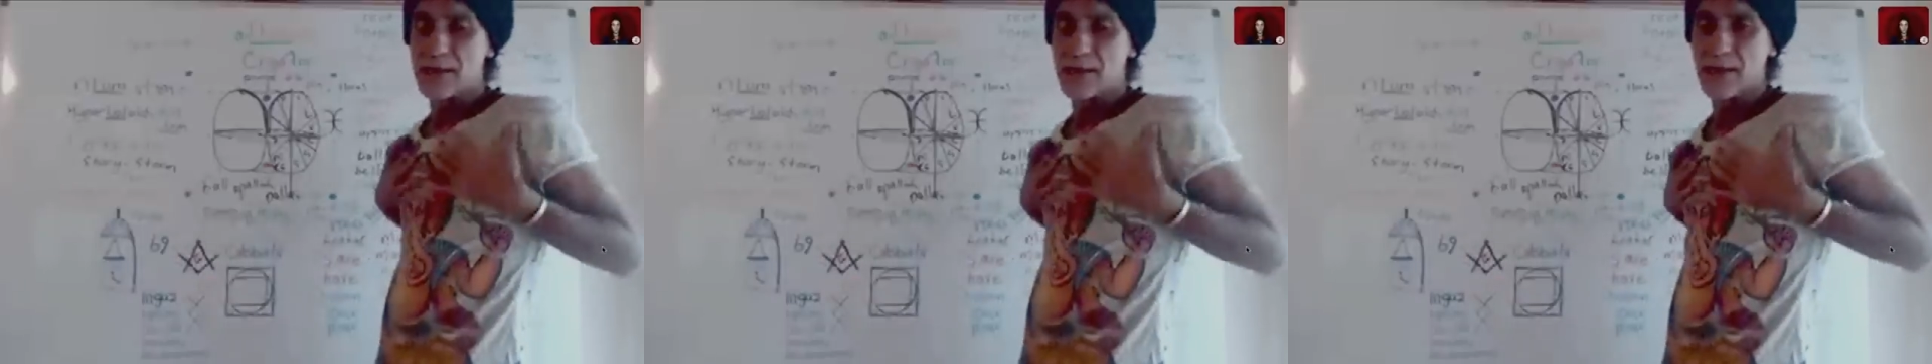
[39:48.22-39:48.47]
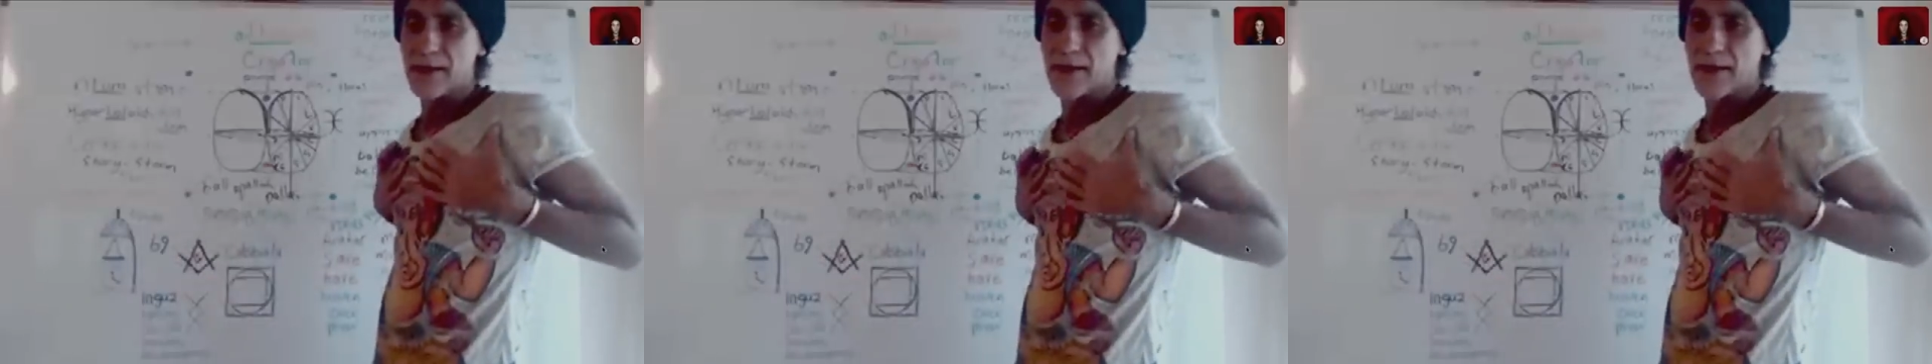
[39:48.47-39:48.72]

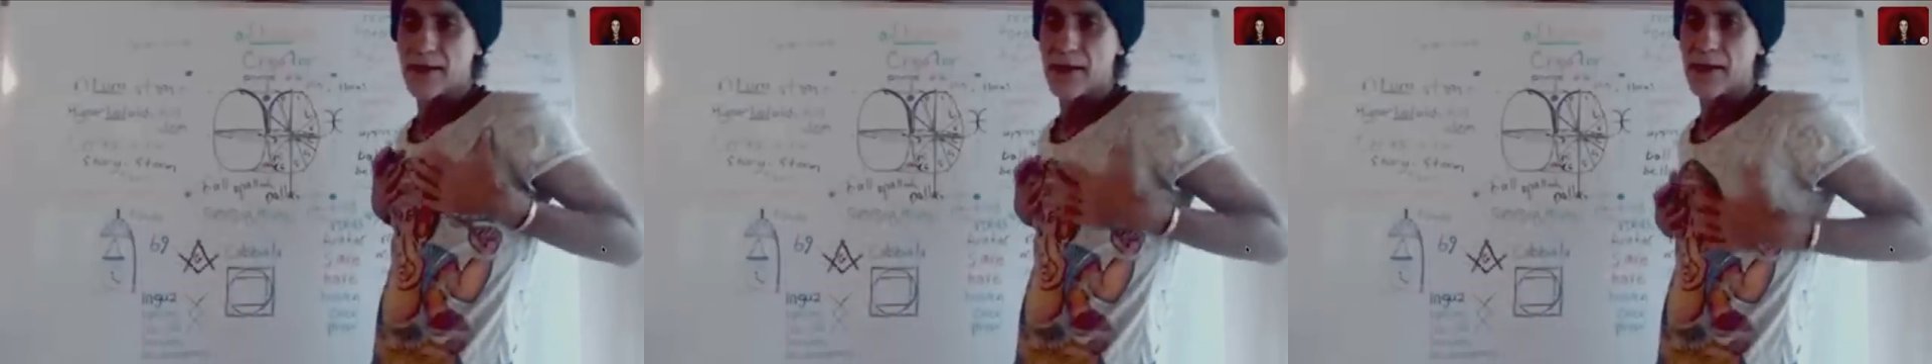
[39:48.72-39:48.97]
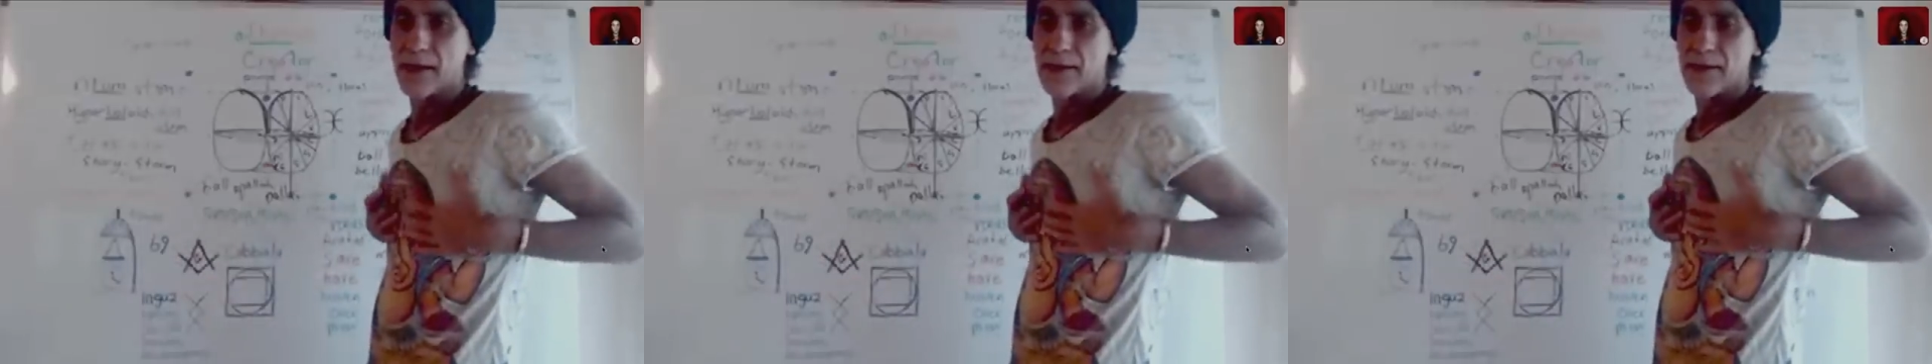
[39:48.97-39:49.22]
any
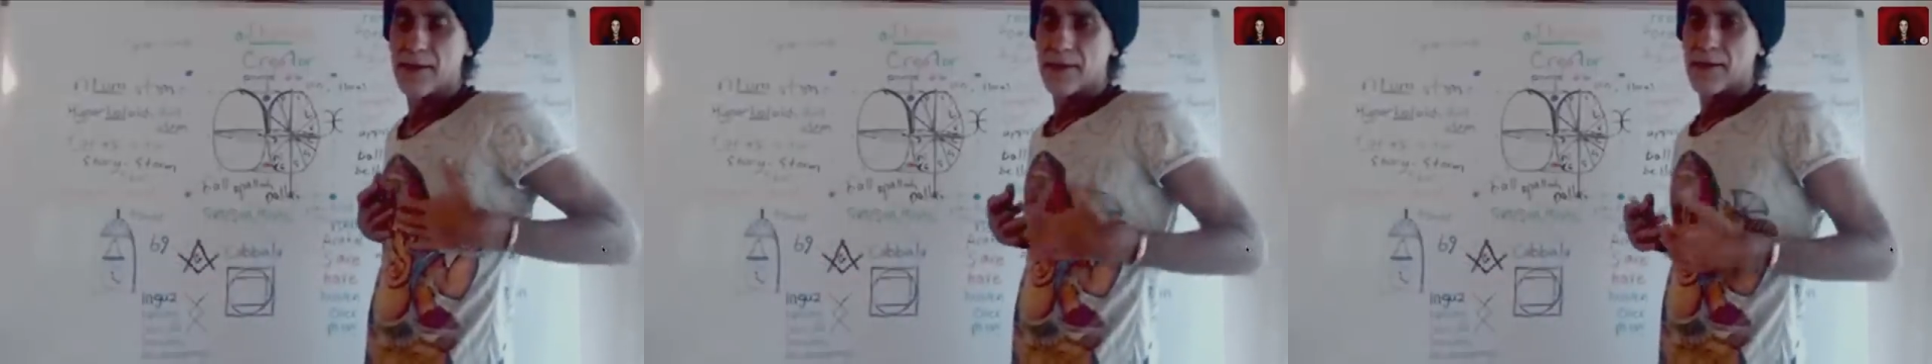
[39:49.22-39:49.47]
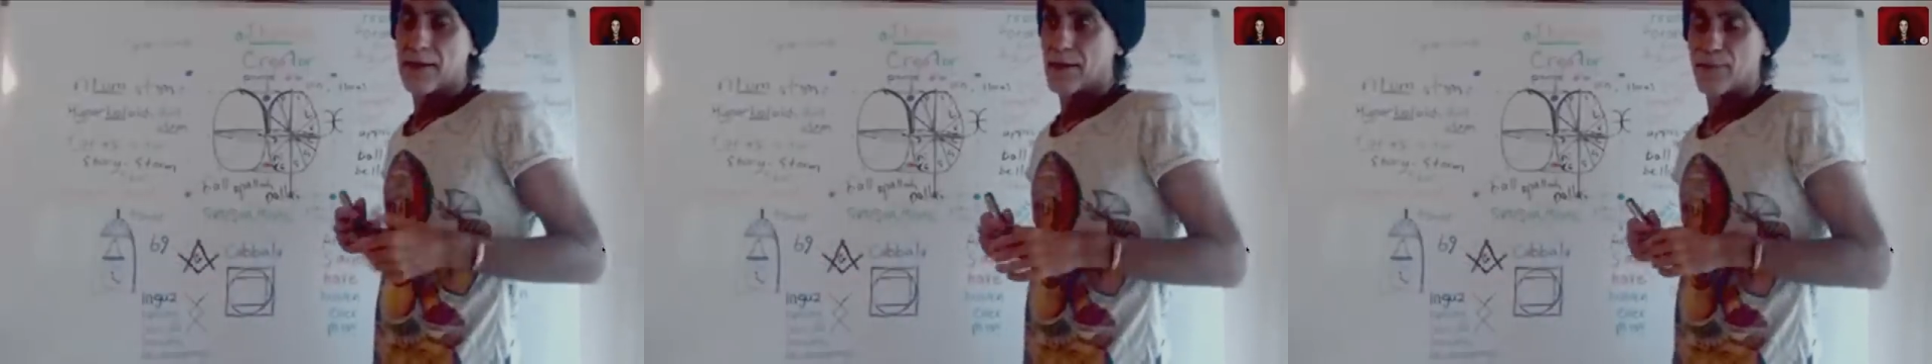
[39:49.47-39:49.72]

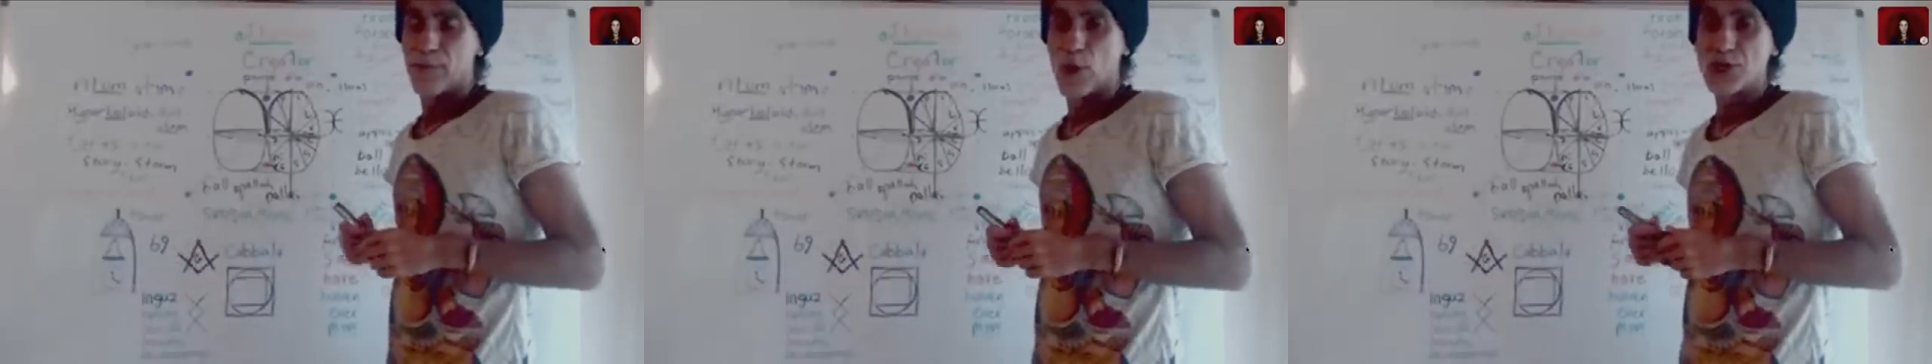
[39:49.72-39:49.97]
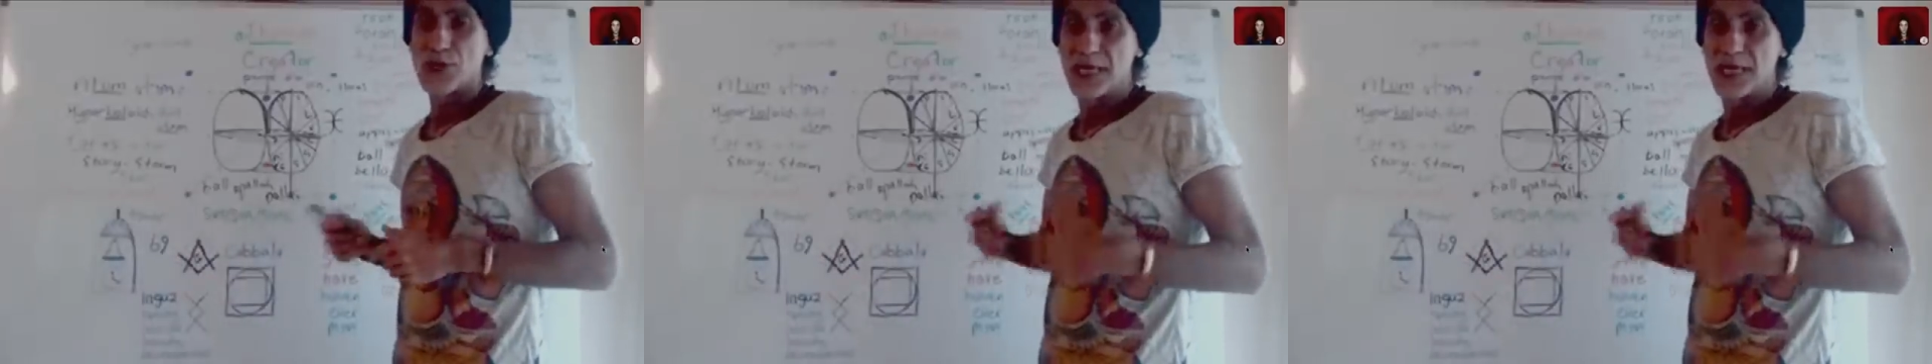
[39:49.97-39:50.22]

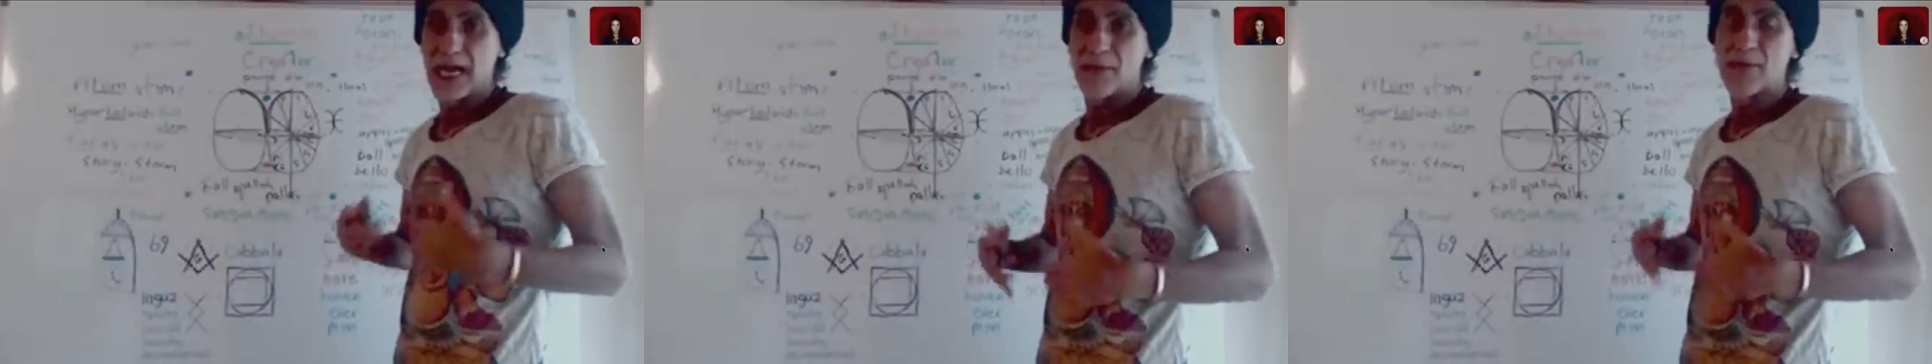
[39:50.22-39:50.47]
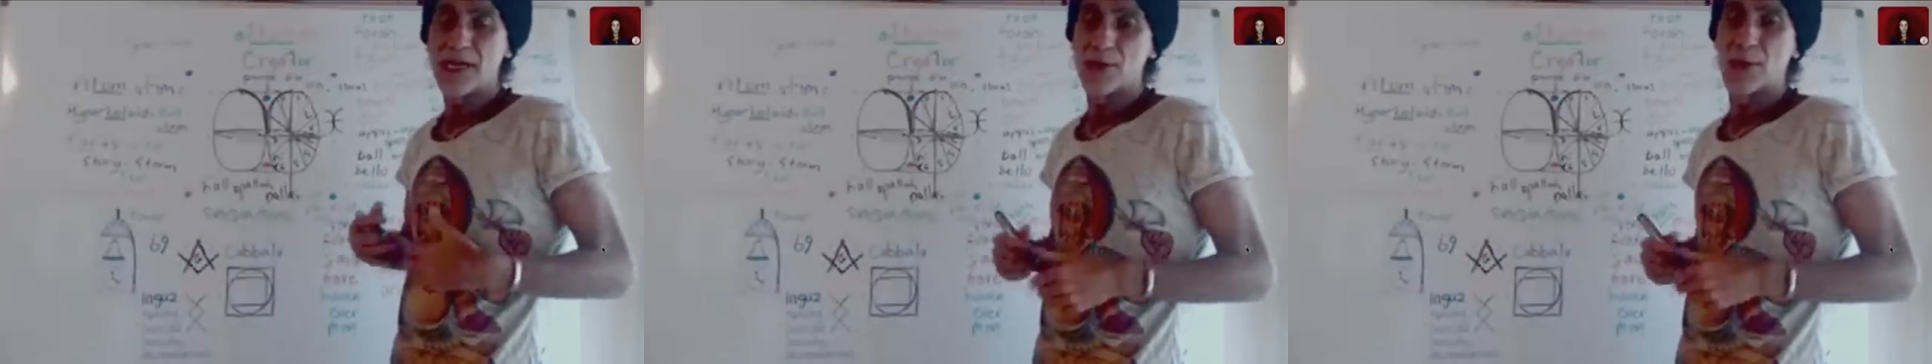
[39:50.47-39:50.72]
progeny
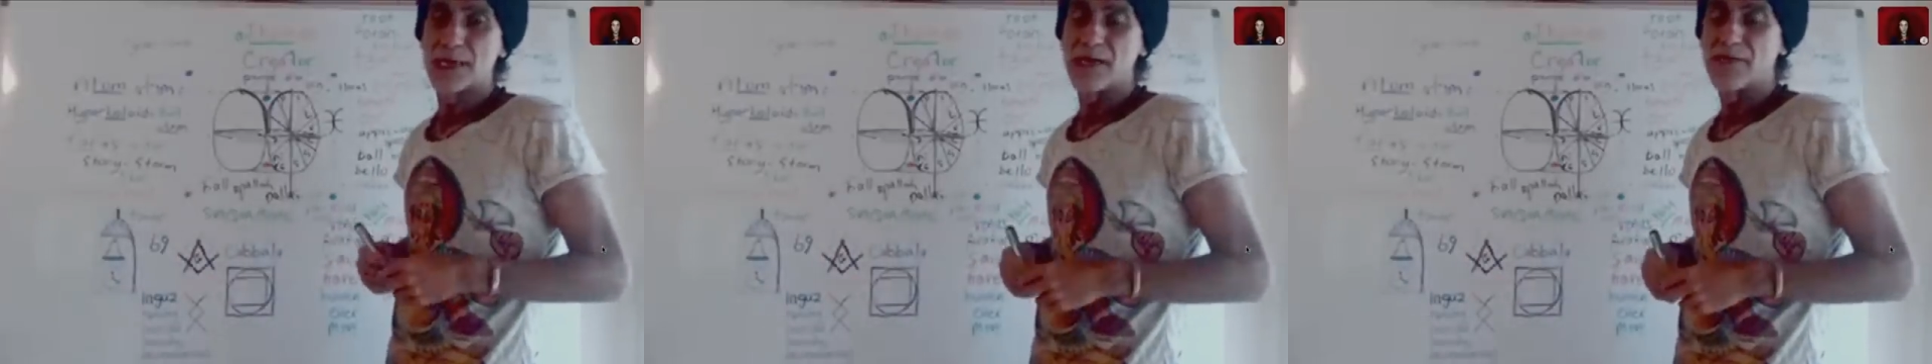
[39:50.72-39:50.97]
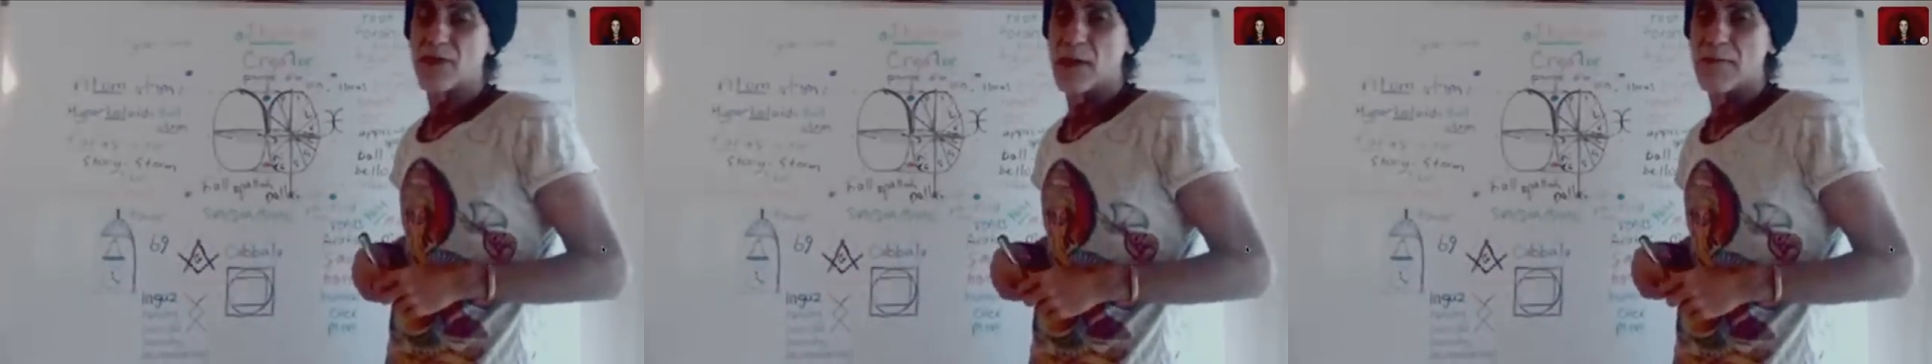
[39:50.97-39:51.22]
coming
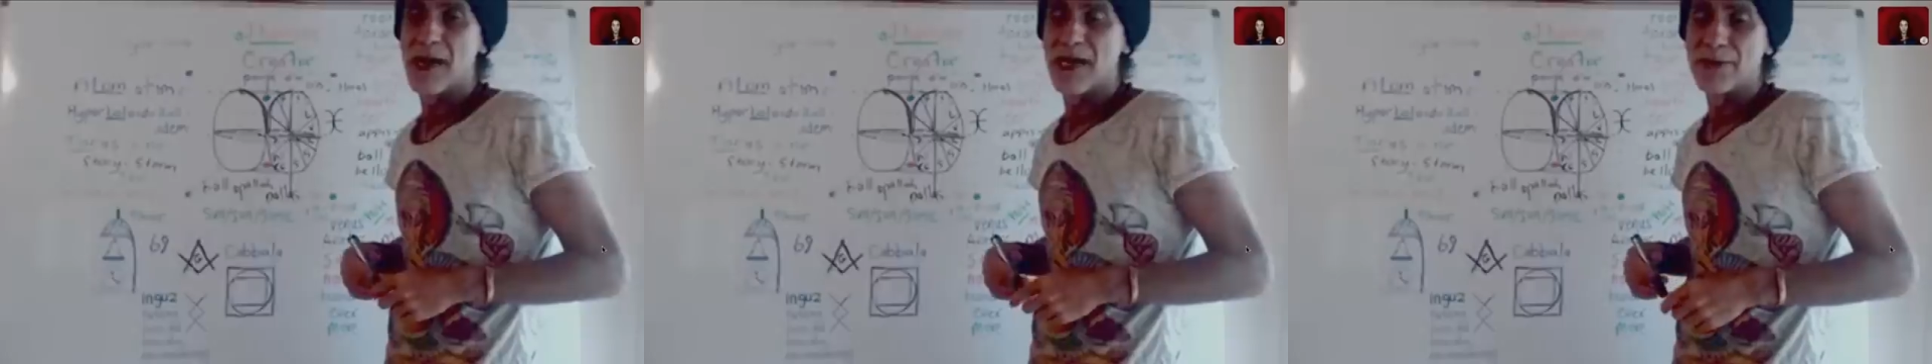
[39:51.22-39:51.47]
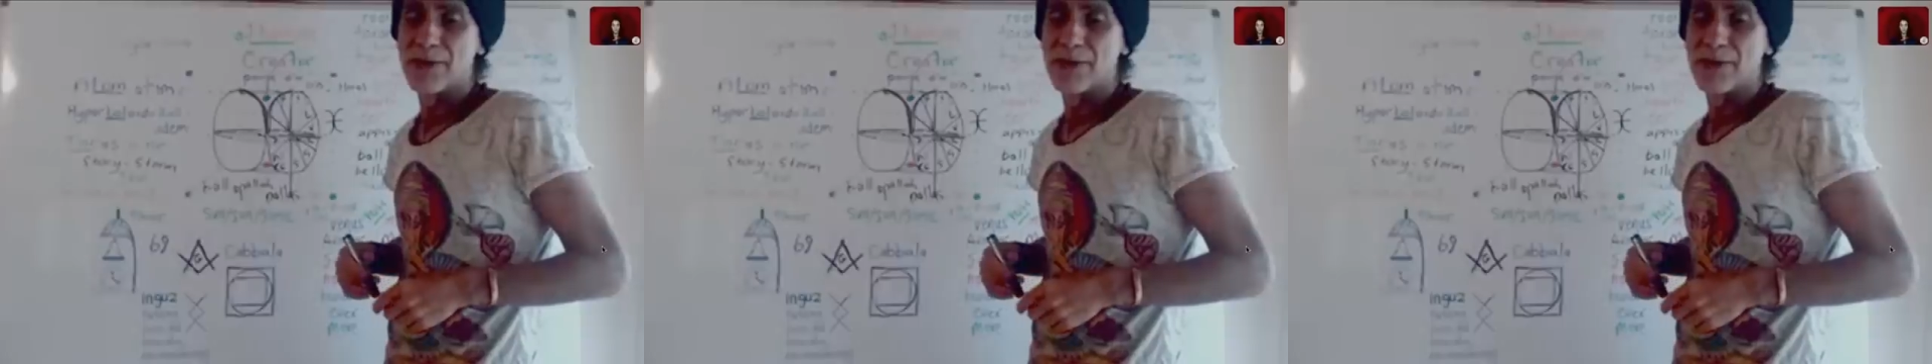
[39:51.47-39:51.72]
directly from a
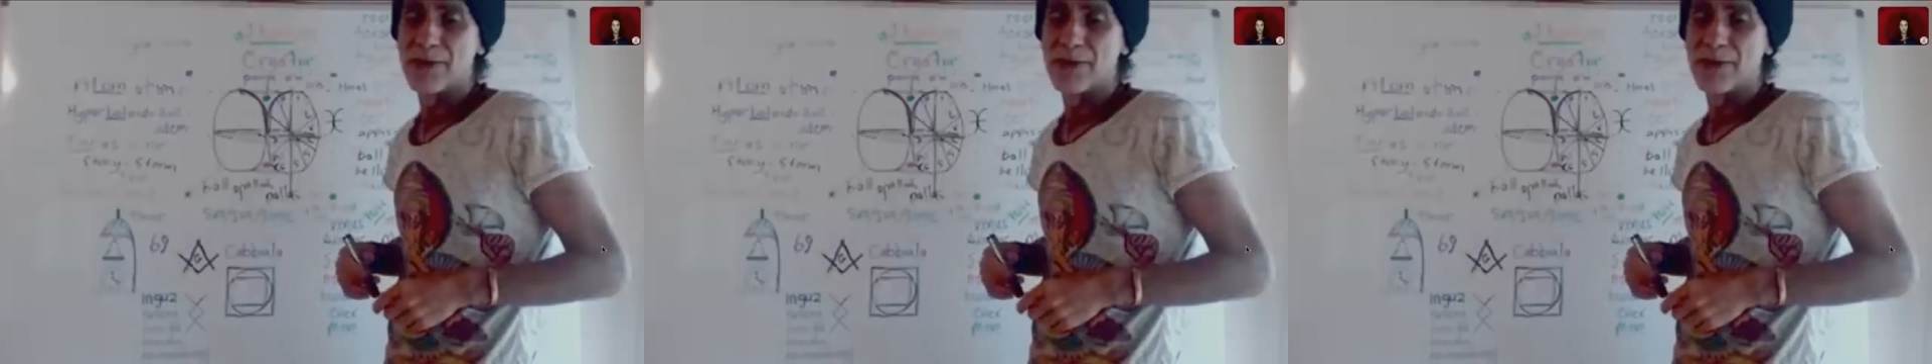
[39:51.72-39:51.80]
male.